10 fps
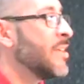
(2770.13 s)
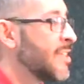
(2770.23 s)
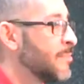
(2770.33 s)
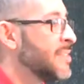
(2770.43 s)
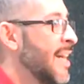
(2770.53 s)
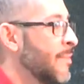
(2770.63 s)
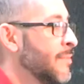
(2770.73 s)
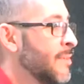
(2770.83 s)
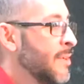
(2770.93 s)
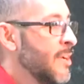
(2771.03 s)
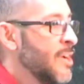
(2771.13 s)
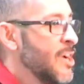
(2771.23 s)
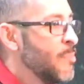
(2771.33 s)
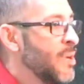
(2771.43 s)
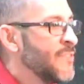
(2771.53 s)
it comes down.
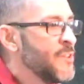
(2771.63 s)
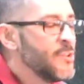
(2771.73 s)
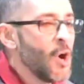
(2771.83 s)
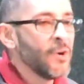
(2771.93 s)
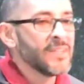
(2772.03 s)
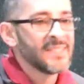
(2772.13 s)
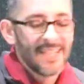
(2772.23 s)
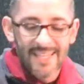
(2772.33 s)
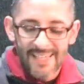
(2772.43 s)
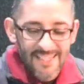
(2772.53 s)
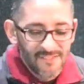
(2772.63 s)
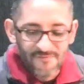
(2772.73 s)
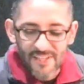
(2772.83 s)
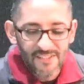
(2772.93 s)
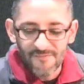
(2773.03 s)
But if you notice,
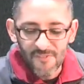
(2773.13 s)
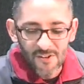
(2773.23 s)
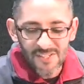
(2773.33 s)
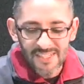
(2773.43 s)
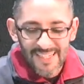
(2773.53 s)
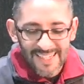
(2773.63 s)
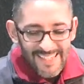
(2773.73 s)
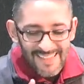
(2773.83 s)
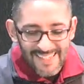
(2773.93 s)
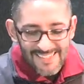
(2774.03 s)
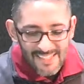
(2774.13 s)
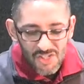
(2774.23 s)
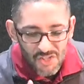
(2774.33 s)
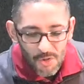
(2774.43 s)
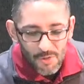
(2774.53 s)
he, first, he
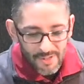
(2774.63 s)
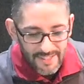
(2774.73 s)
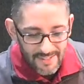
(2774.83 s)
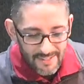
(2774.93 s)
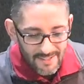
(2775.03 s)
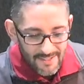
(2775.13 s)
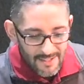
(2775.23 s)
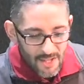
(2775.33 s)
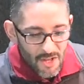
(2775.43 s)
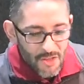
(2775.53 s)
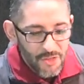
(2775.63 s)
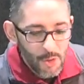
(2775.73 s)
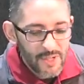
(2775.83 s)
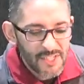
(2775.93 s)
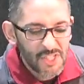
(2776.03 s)
listens thoroughly.
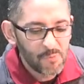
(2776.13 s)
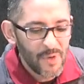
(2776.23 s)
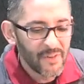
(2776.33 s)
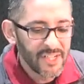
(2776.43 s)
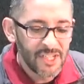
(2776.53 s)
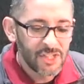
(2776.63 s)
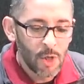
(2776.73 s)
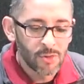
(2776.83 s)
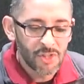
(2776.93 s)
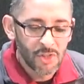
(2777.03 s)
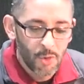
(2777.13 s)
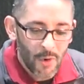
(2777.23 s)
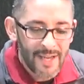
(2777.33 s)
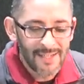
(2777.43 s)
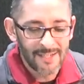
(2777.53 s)
Through his spirit, he shows us
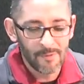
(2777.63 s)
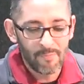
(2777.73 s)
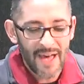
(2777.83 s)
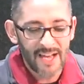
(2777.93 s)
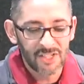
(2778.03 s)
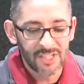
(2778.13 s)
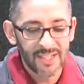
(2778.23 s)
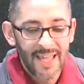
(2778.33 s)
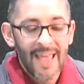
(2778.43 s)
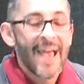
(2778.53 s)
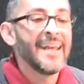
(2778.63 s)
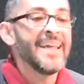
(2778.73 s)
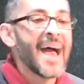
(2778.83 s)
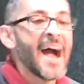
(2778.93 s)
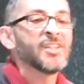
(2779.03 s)
great compassion, and
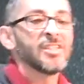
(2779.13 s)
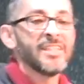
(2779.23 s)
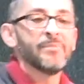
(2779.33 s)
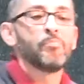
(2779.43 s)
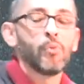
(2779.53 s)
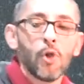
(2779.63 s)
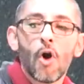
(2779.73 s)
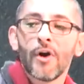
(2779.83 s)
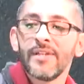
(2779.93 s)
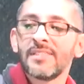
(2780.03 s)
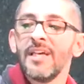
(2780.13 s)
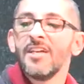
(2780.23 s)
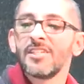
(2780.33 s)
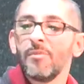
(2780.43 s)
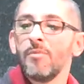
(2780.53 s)
he actually employs
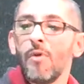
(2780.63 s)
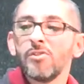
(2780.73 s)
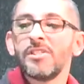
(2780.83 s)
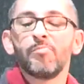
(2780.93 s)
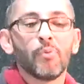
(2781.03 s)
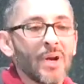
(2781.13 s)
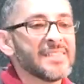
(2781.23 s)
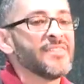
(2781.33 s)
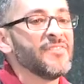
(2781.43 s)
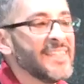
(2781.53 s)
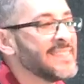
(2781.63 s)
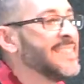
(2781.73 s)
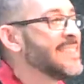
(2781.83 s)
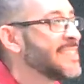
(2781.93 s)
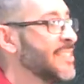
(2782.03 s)
some of the most impressive
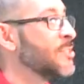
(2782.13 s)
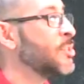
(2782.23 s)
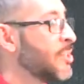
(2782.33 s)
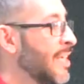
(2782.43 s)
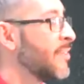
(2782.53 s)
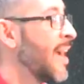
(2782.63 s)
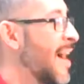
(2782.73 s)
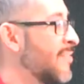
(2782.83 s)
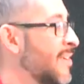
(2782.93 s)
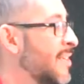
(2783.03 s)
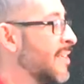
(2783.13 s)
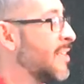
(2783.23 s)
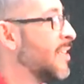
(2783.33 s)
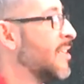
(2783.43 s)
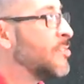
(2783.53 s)
listening skills you could ever have.
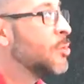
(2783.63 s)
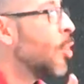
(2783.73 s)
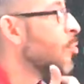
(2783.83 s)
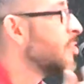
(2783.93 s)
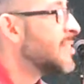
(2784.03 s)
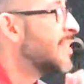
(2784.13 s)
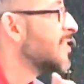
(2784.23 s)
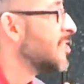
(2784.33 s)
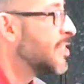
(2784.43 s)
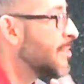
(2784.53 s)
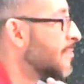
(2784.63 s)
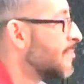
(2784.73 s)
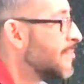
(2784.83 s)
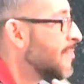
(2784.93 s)
The Lord will just listen to you.